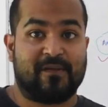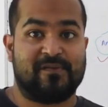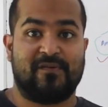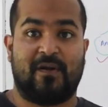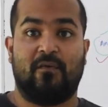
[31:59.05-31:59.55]

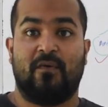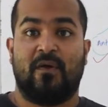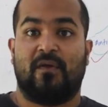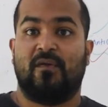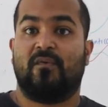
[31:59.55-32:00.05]
So
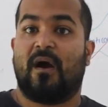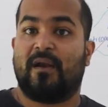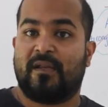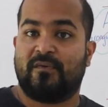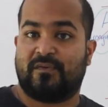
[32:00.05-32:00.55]
now you
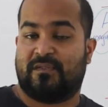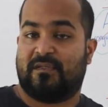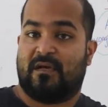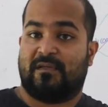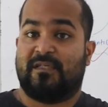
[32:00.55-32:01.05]
can't use
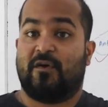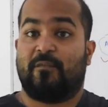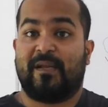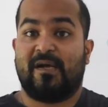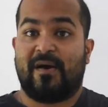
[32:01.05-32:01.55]

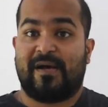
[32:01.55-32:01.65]
COPD or